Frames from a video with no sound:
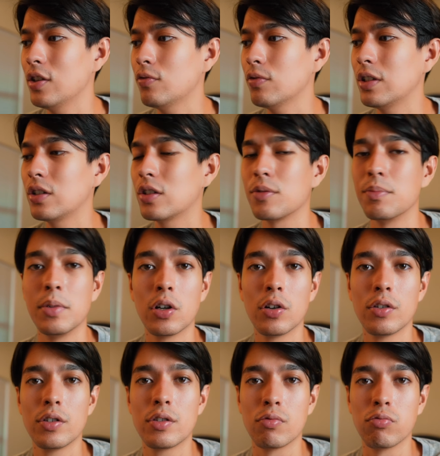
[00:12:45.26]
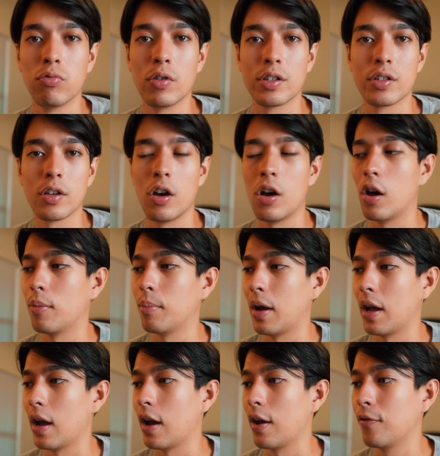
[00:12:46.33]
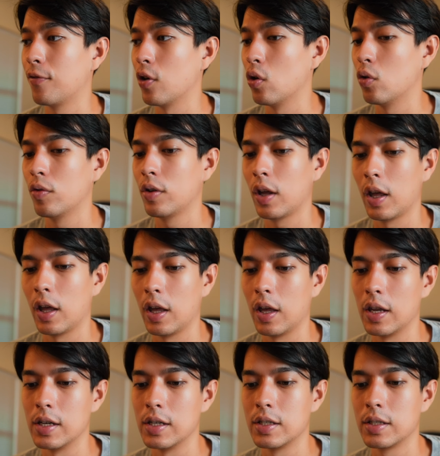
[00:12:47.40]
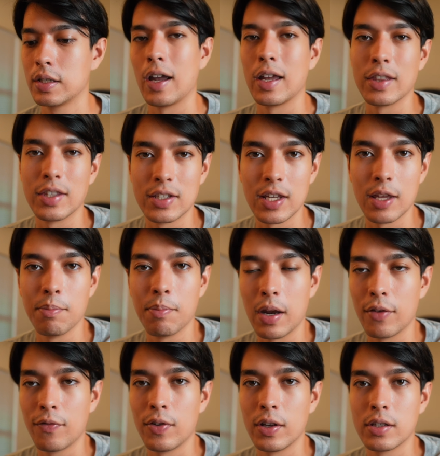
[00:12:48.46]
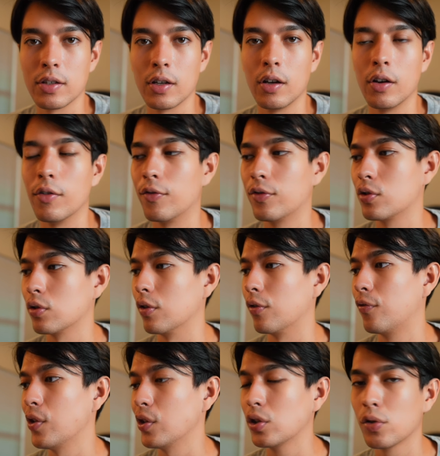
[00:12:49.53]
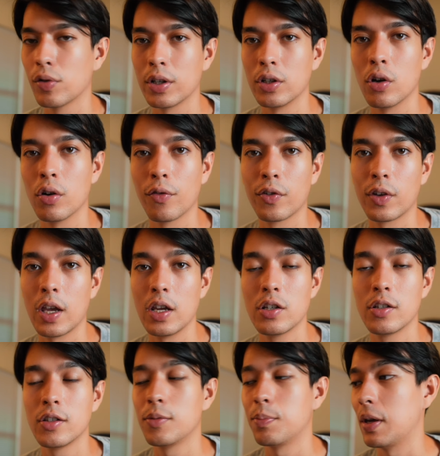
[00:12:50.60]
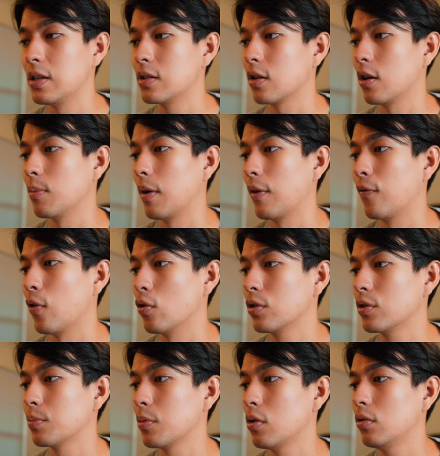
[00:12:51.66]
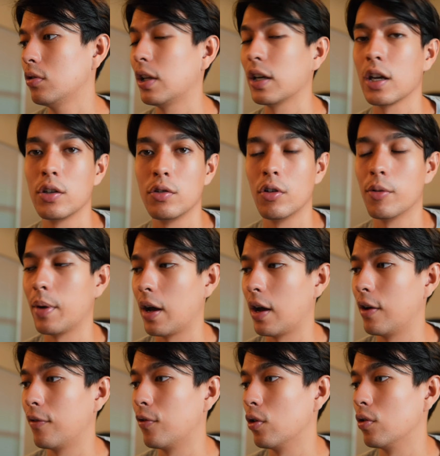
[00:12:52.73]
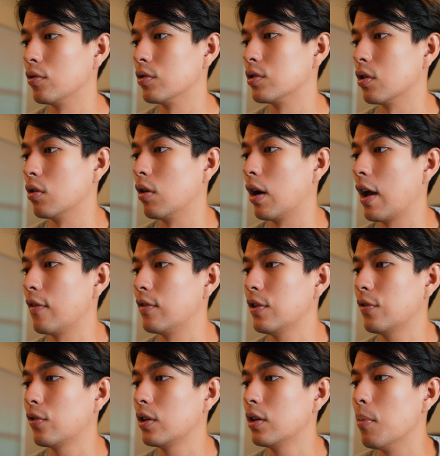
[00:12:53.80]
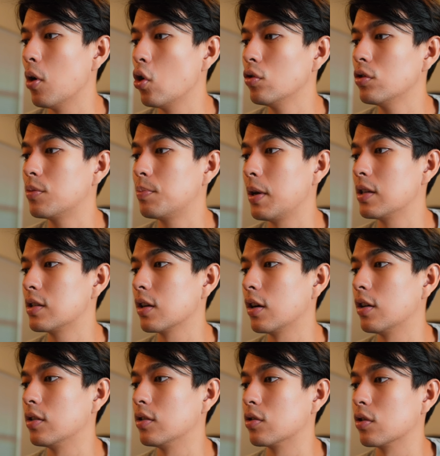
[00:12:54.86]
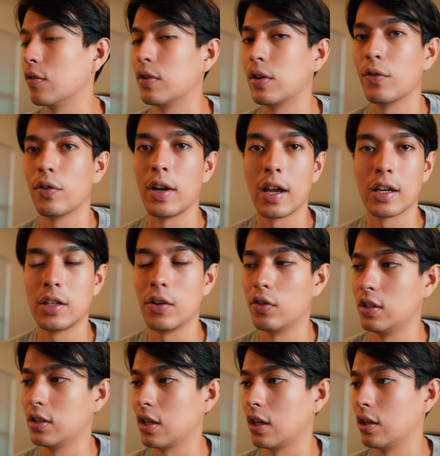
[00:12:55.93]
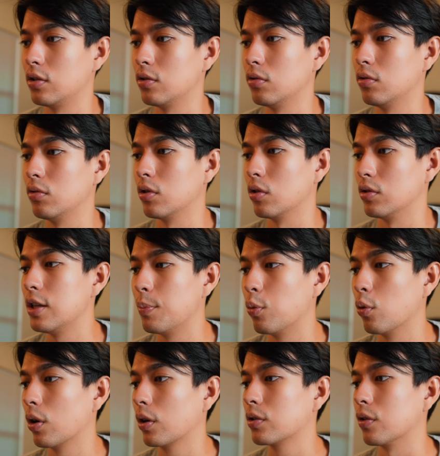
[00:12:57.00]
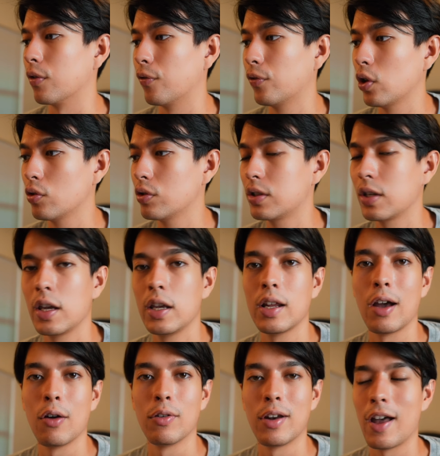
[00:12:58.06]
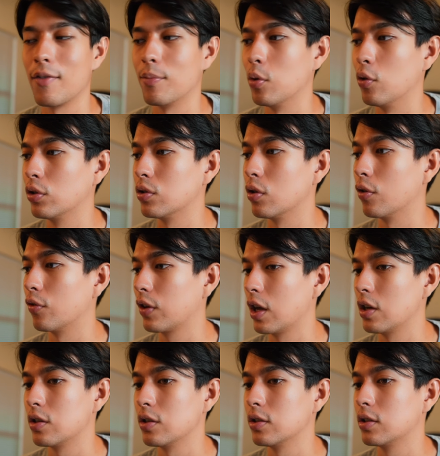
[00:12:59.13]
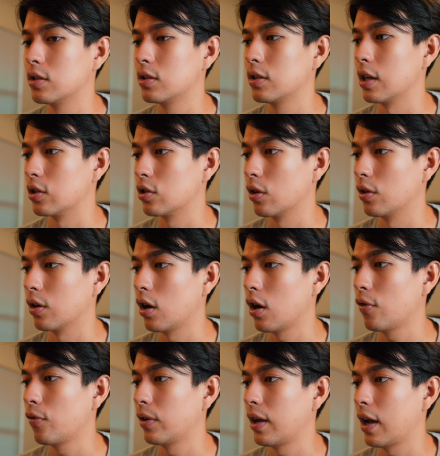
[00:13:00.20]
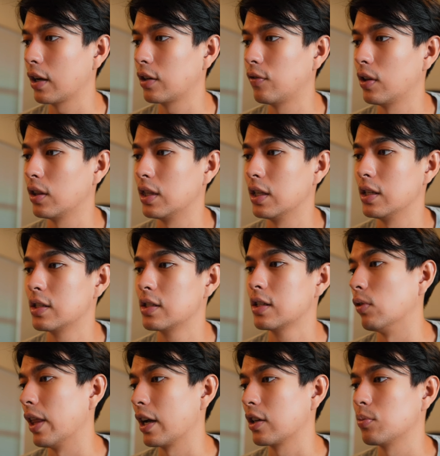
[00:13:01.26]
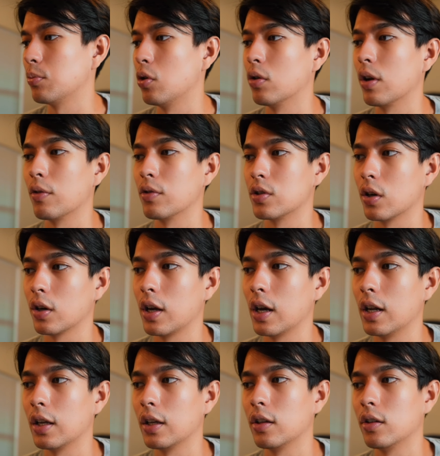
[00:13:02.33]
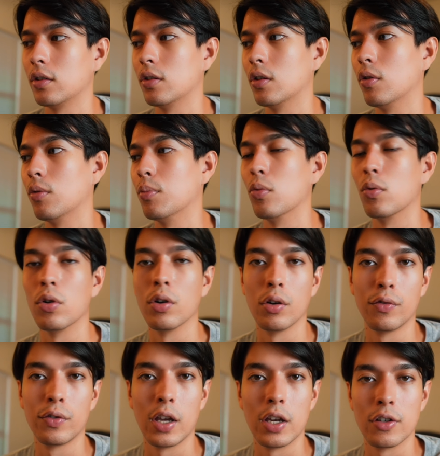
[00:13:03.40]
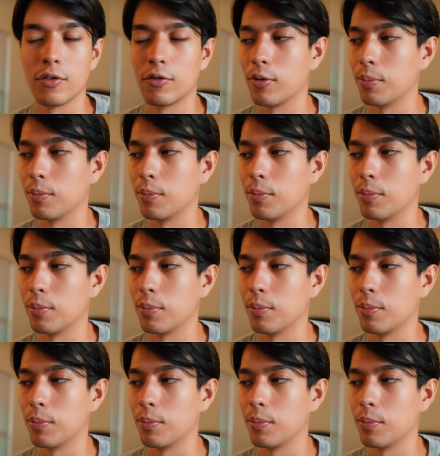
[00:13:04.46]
this really just mirrors what's on my iPhone and I get the same benefits of sort of filtering notifications based on my focus mode like I do on my iPhone. So I have different modes based on sort of different activities that I do, you know, deep work, sort of flow state. I would have most notifications get turned off when I activate this. Relax mode, I would start getting, you know, more notifications